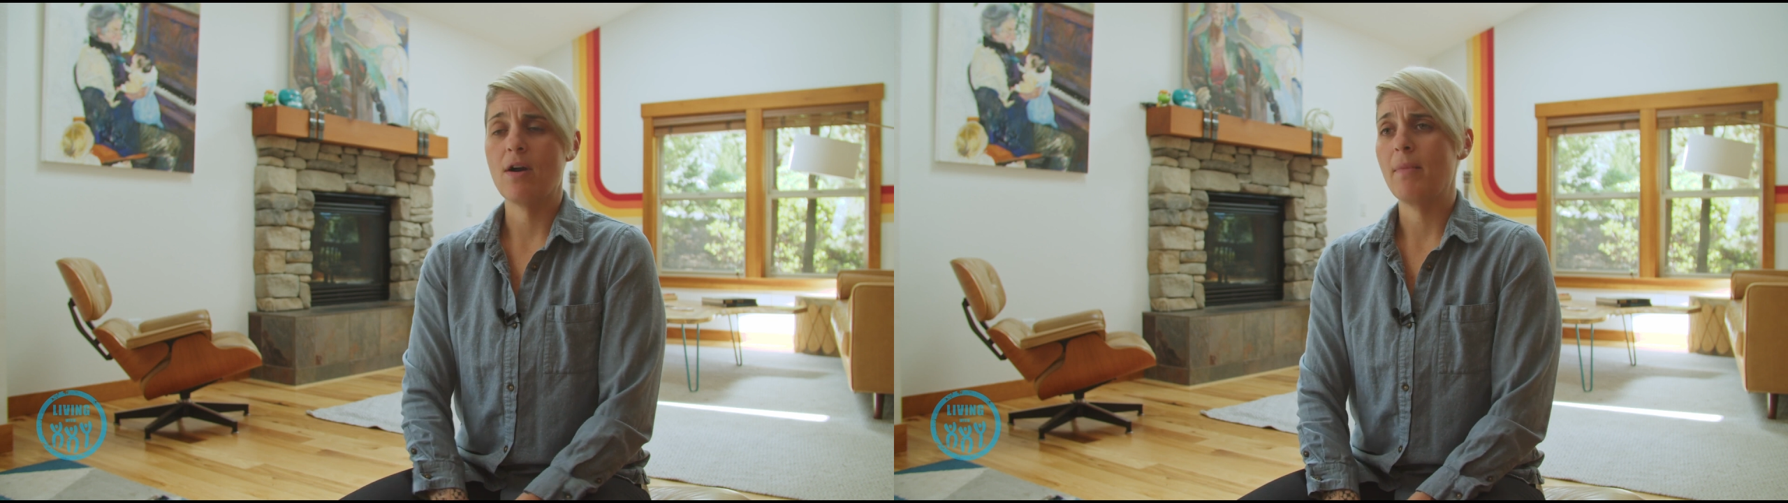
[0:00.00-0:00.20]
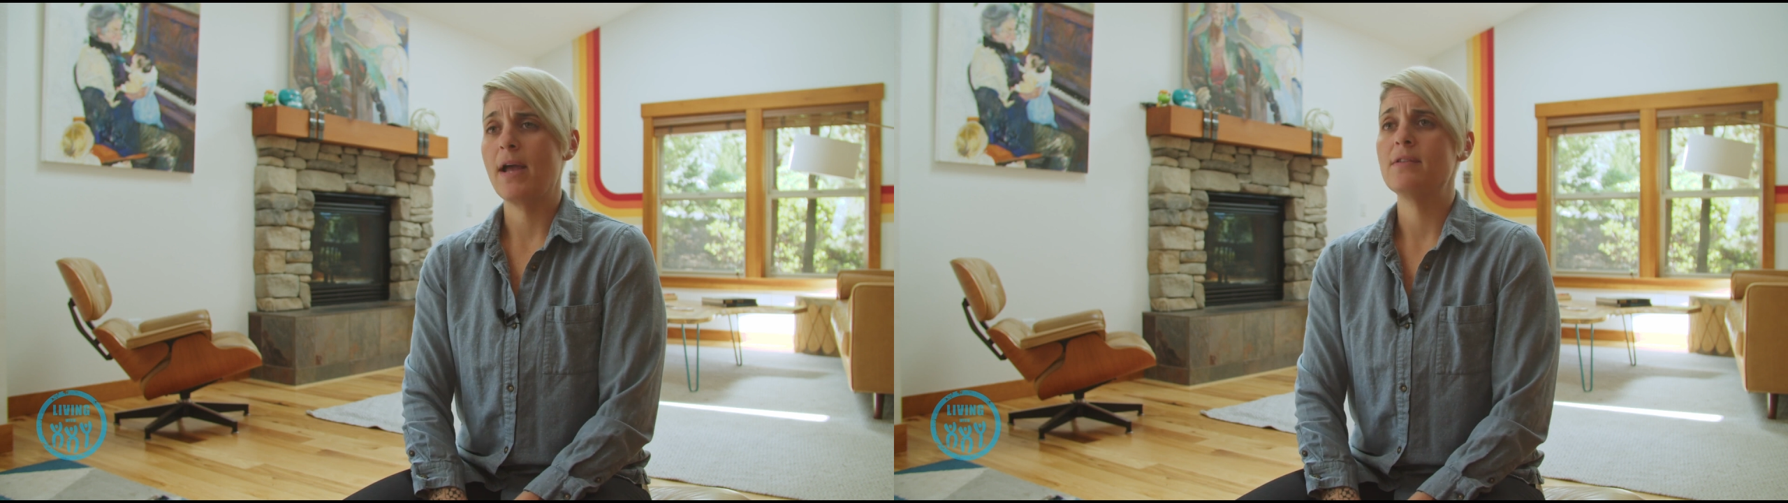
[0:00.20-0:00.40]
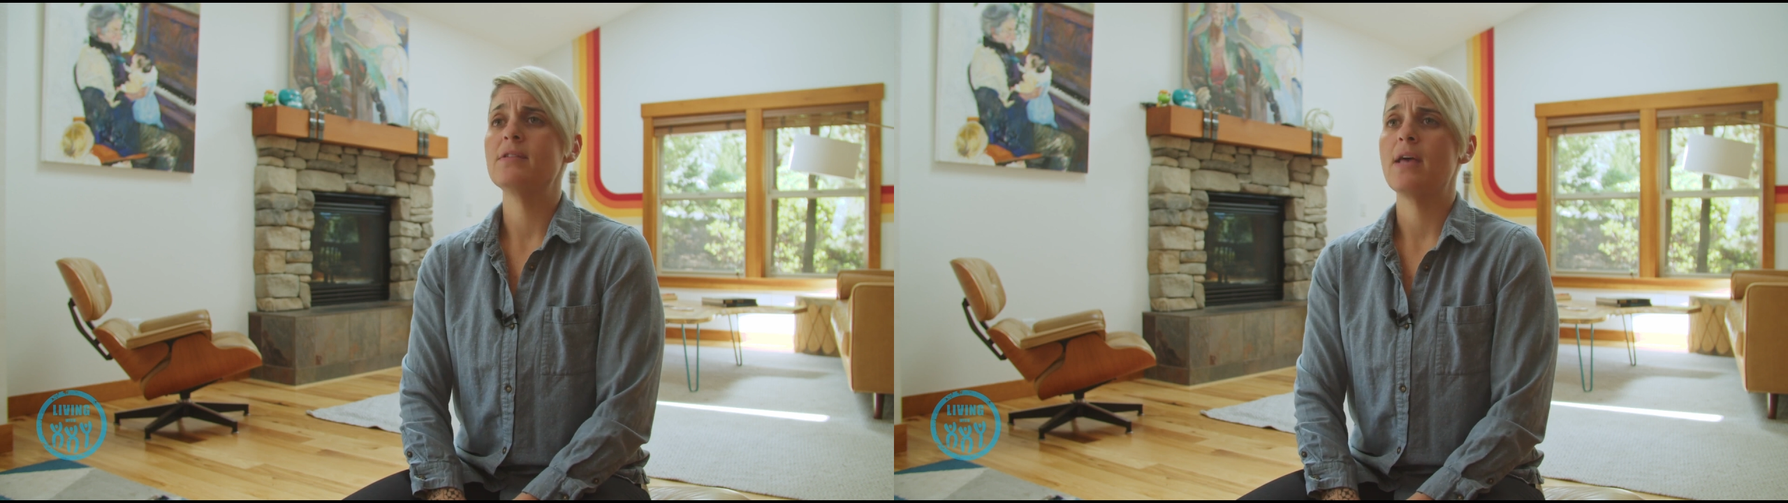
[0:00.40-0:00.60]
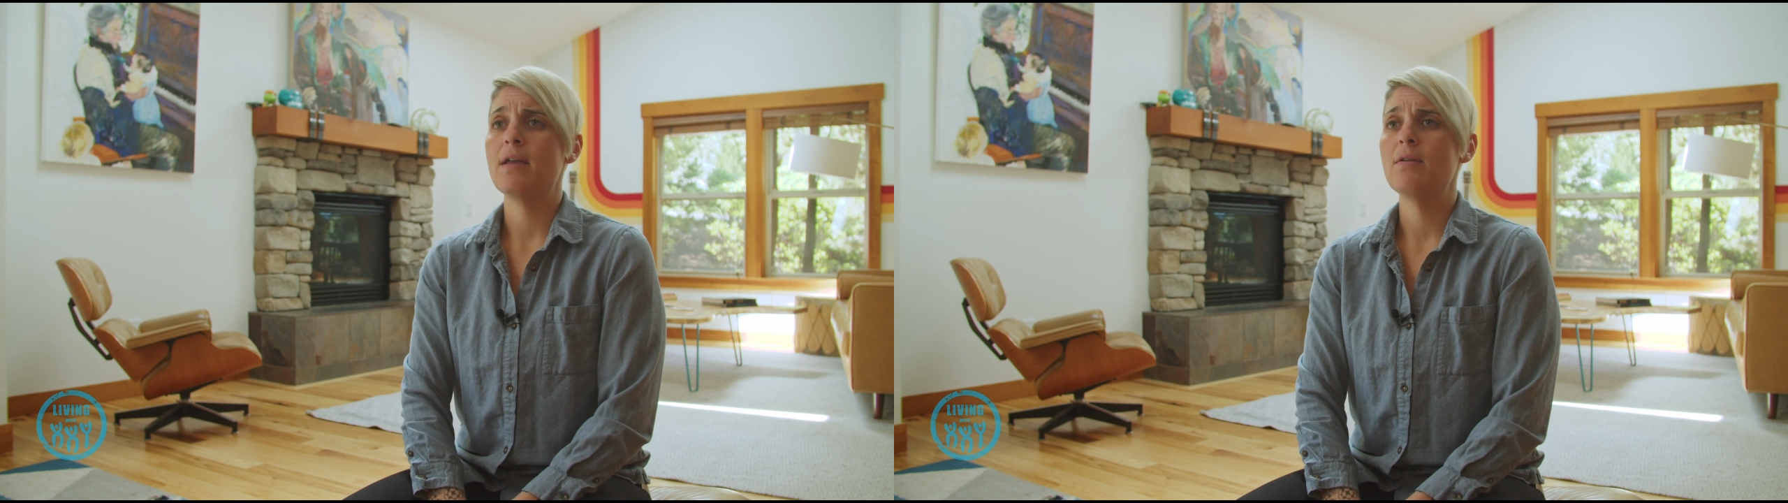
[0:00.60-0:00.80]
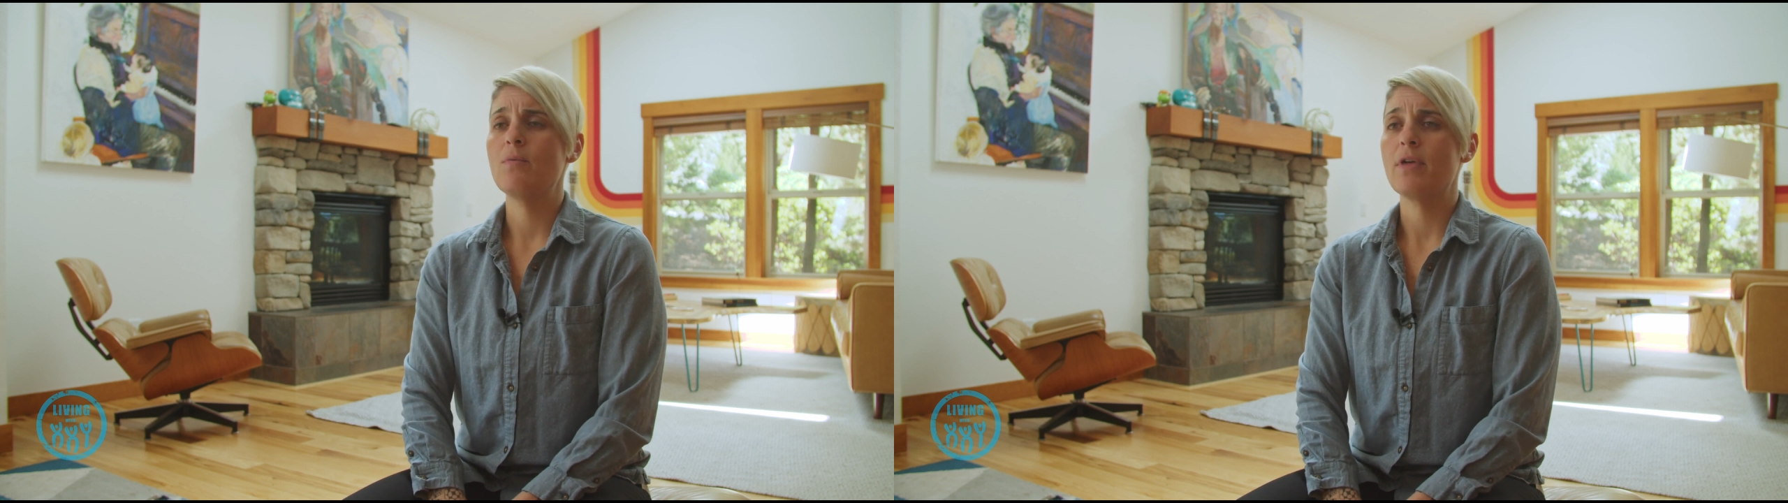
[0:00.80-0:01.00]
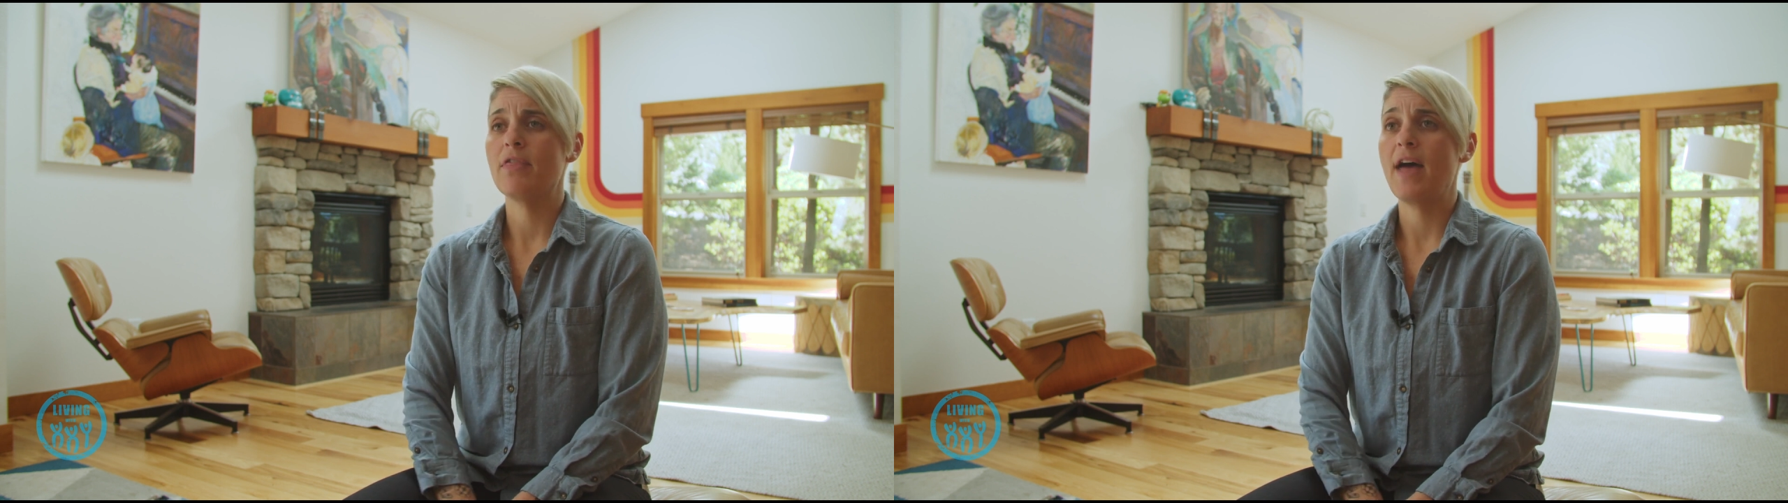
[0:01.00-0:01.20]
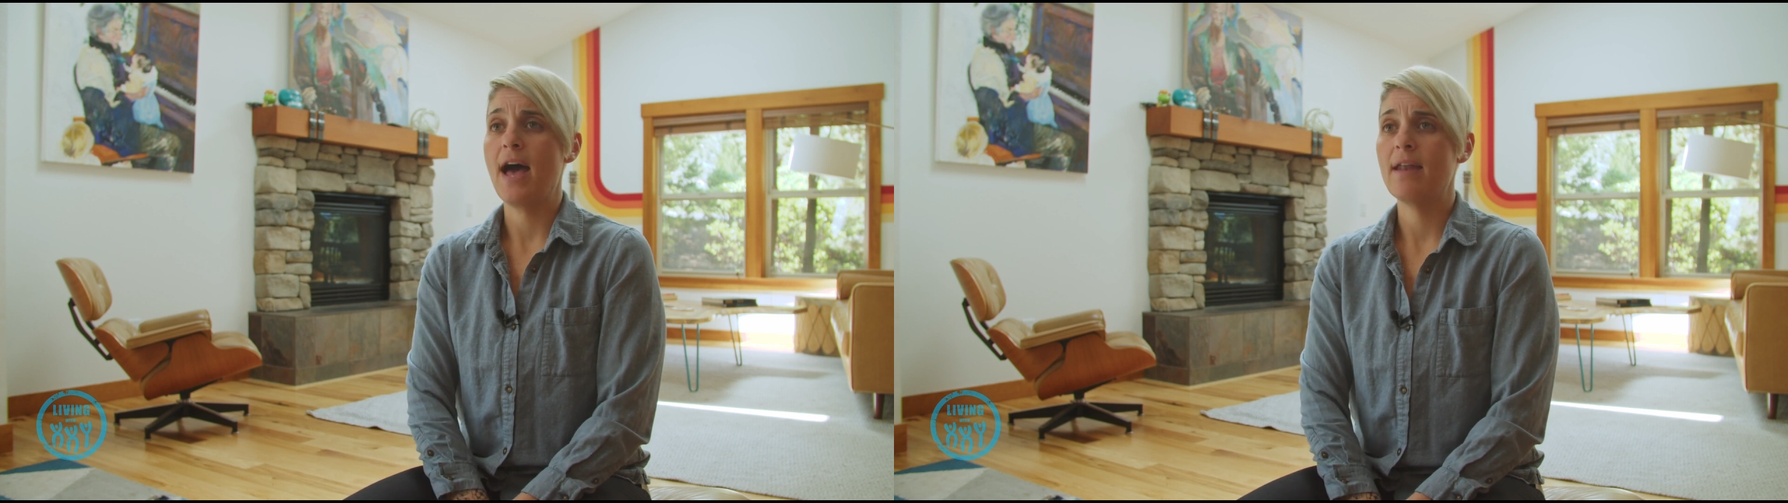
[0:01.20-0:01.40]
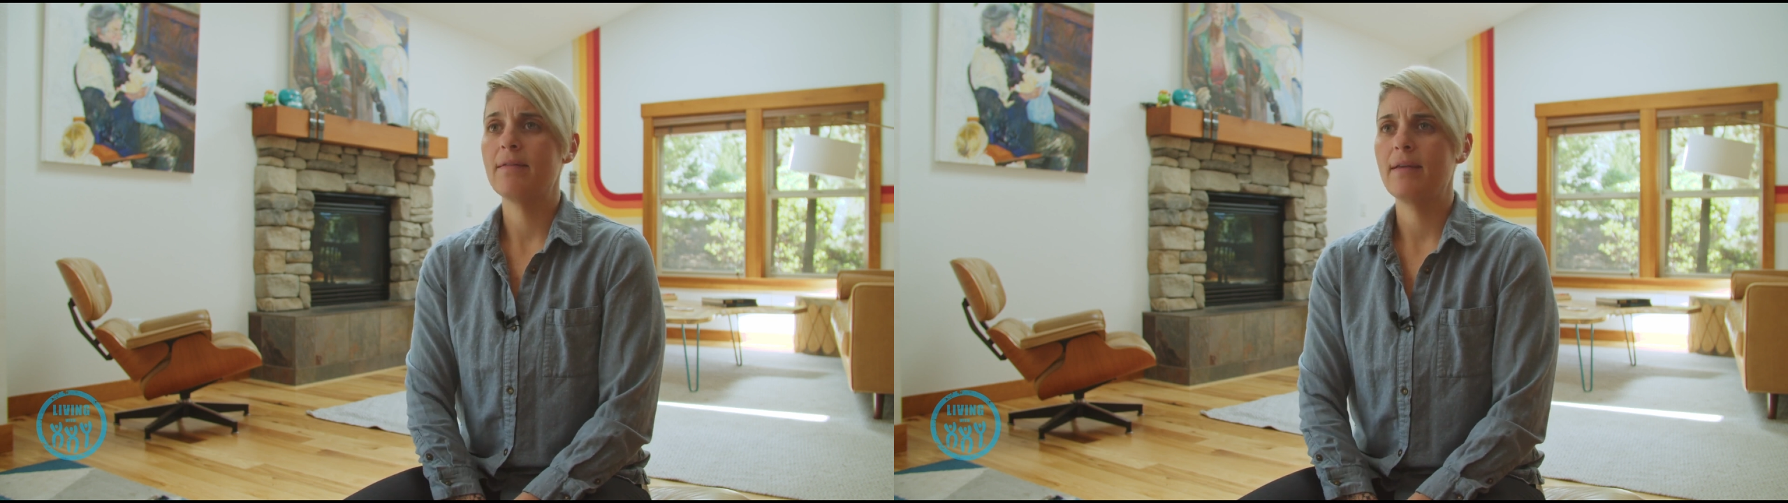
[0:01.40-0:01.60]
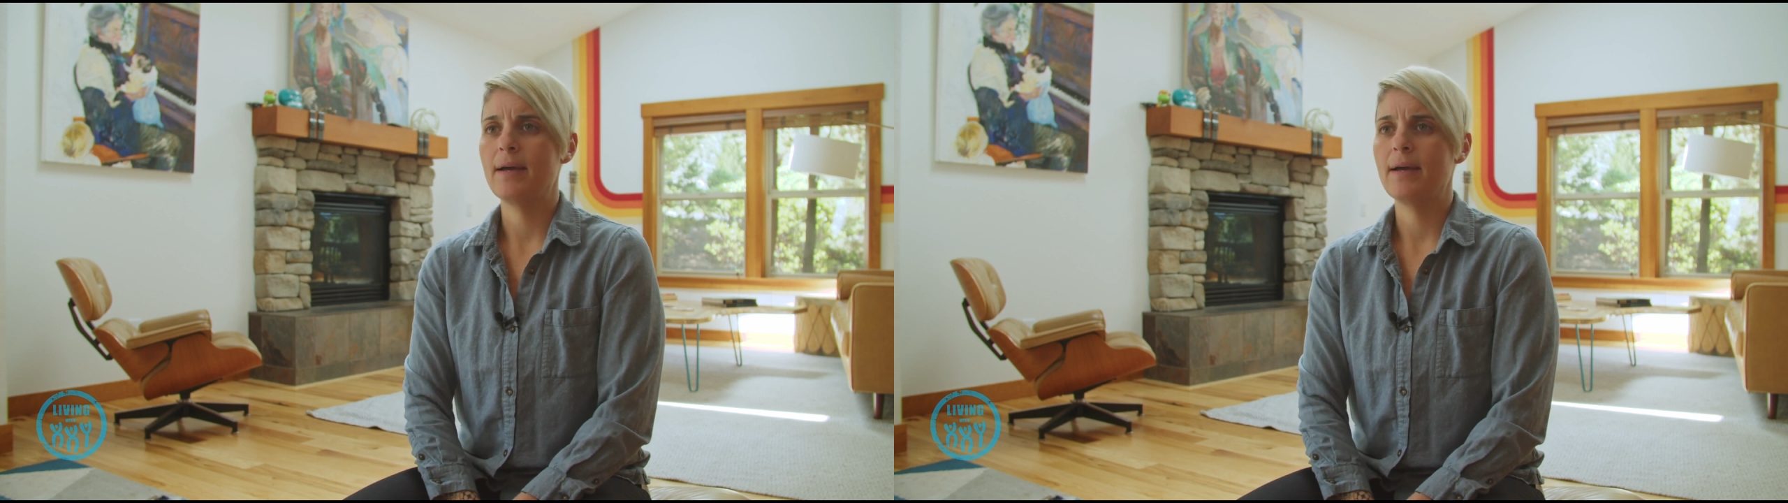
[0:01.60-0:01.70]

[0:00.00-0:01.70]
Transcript: our mindset with that